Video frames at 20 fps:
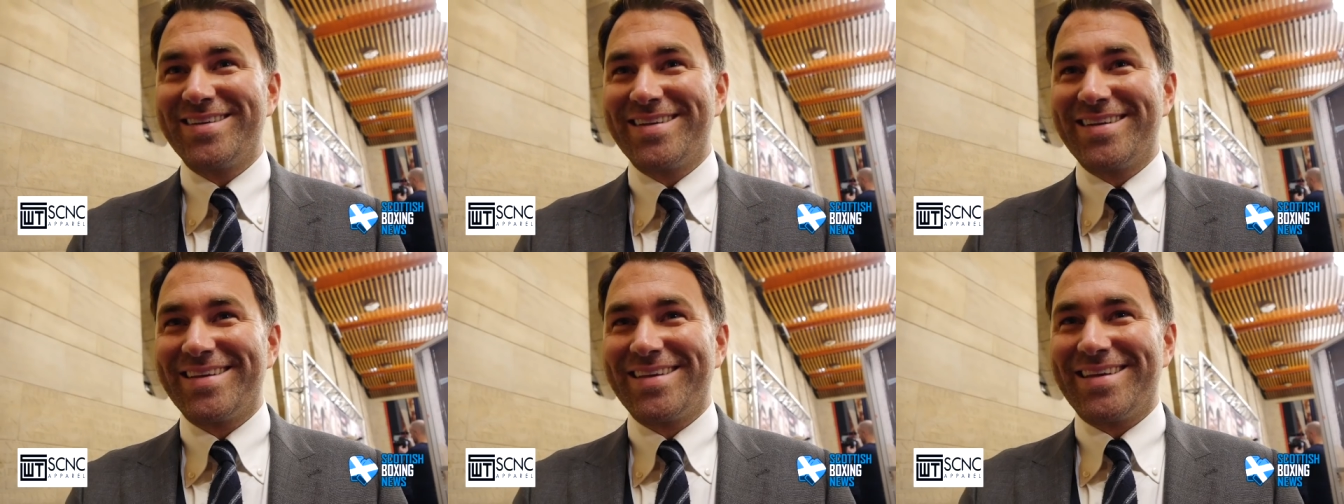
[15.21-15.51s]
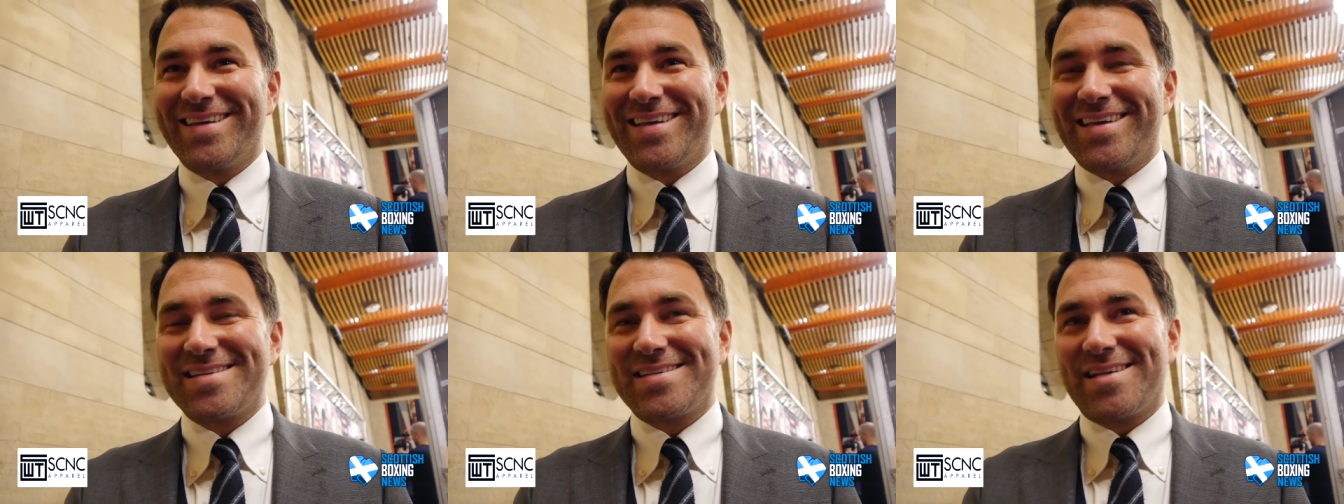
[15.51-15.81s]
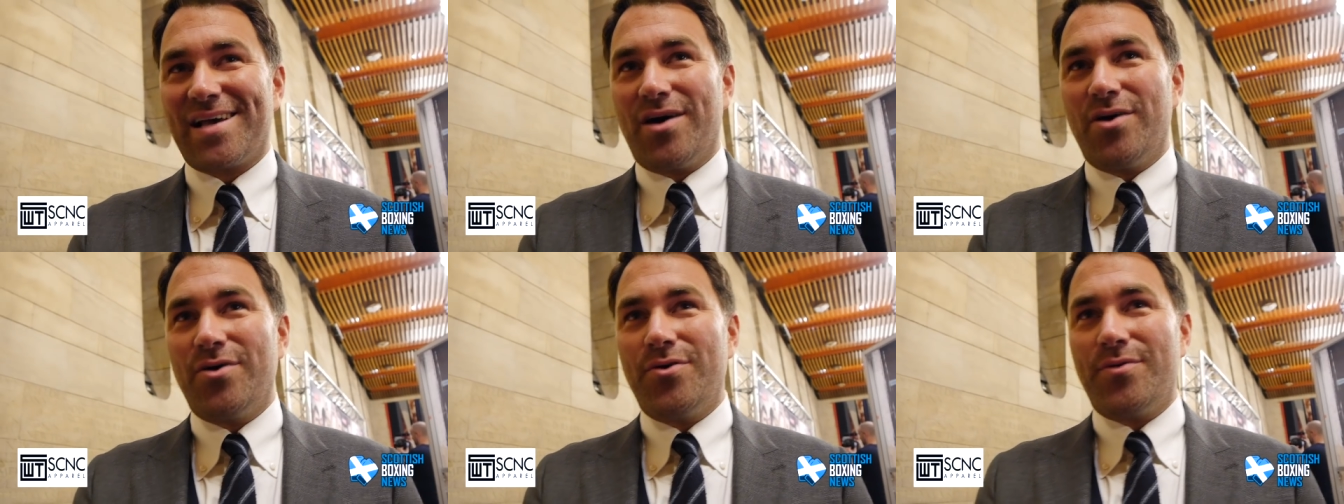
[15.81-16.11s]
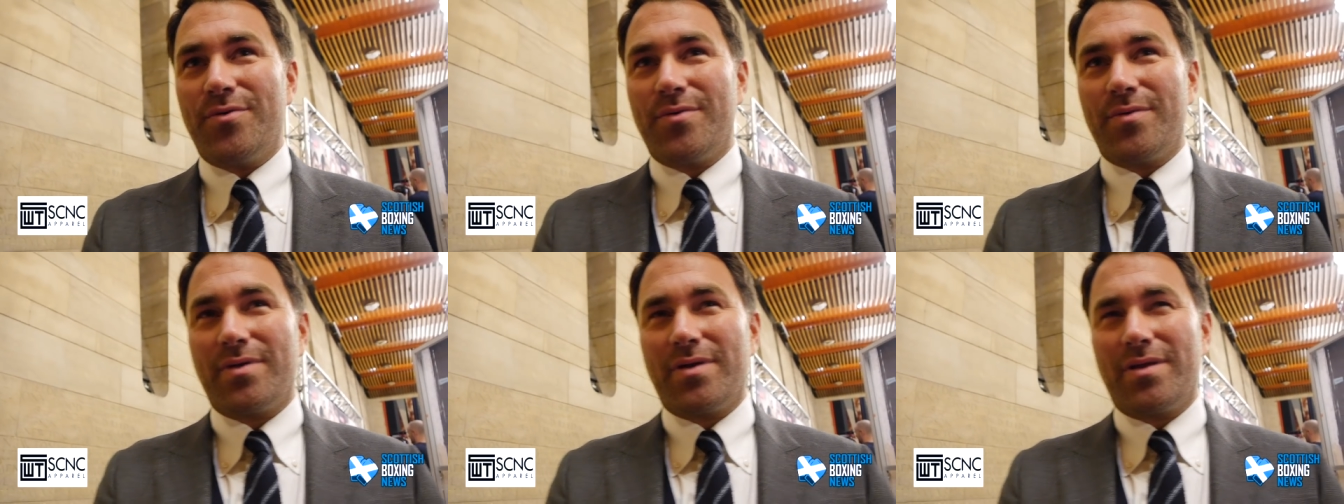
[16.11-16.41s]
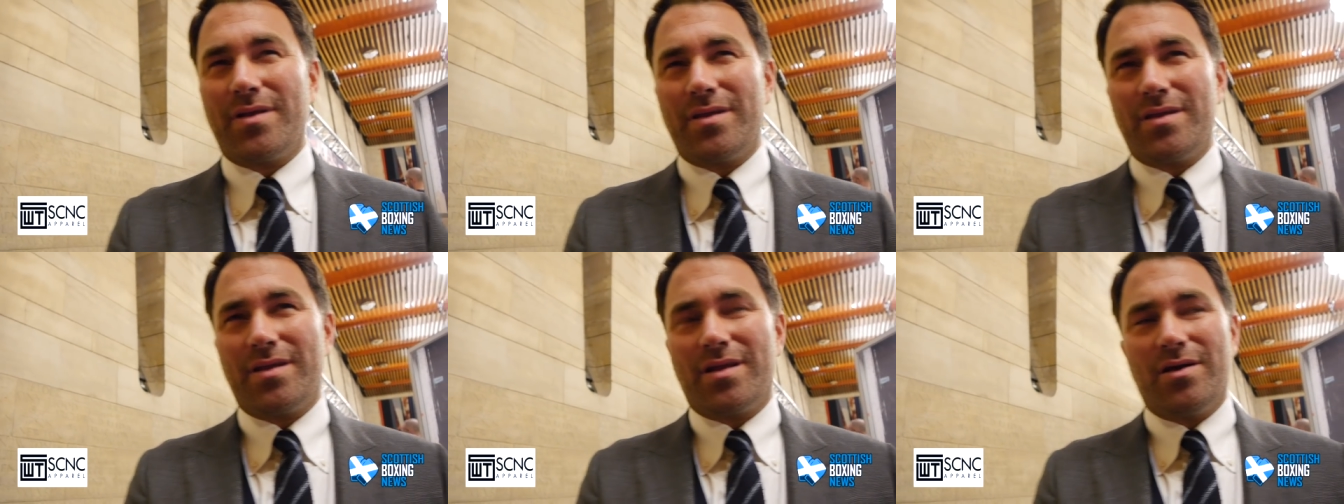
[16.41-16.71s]
Yeah. So,
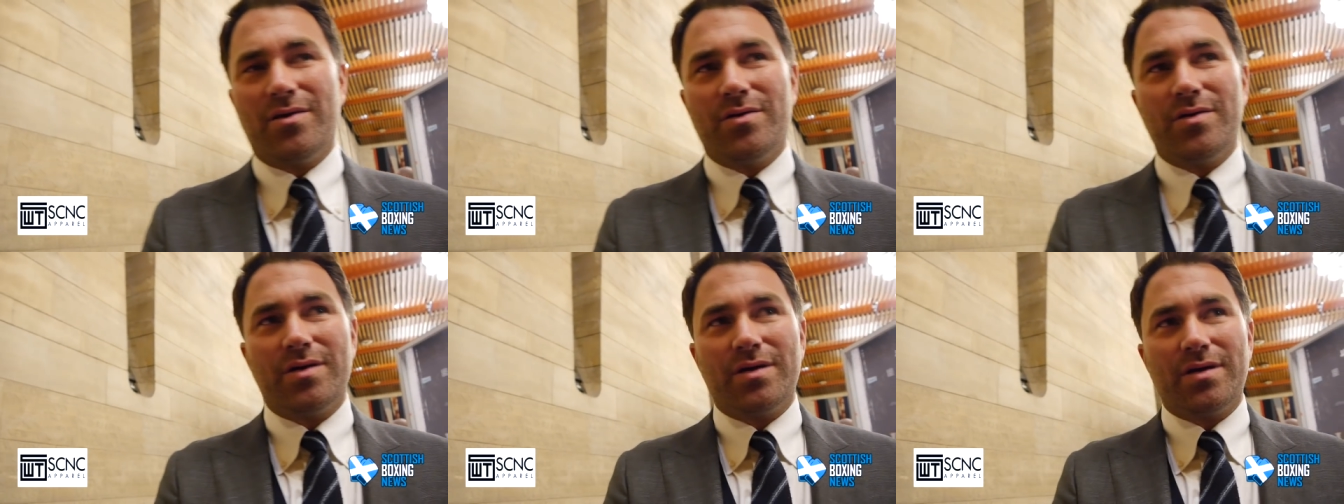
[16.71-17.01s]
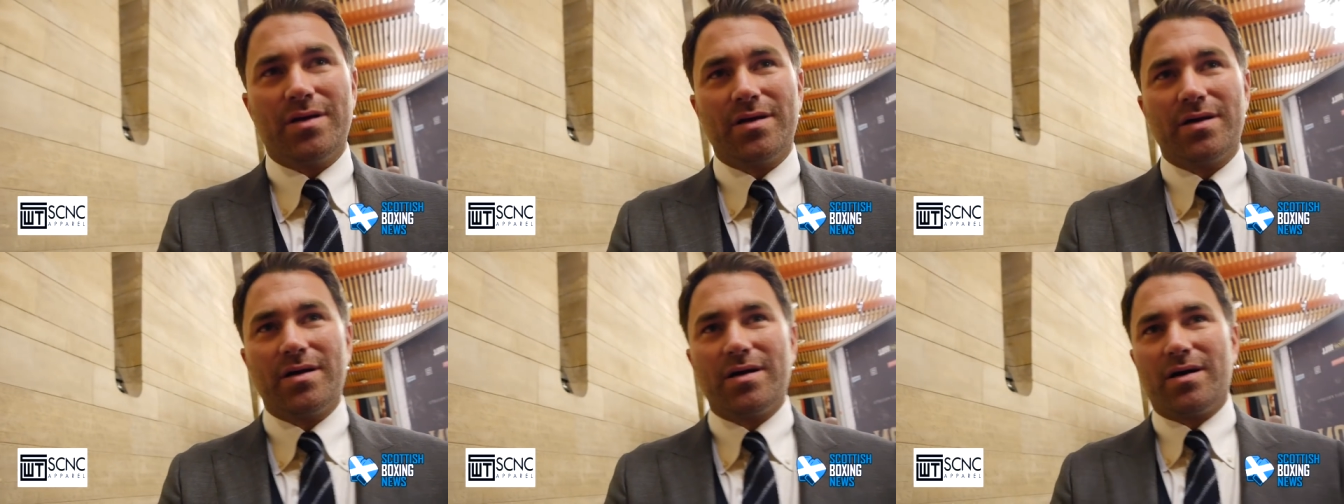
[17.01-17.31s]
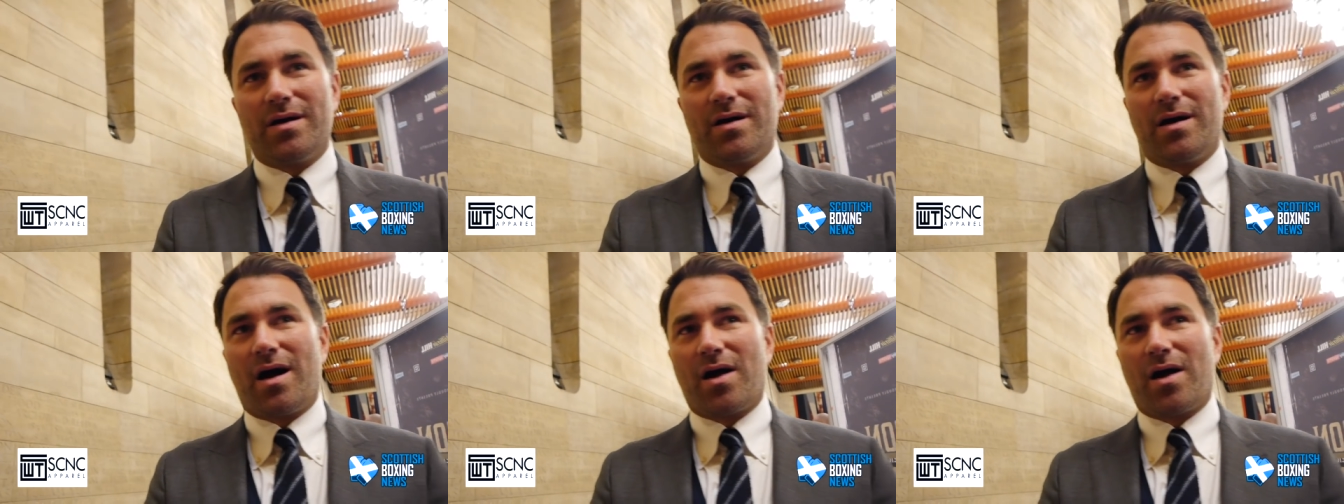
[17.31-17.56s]
you know,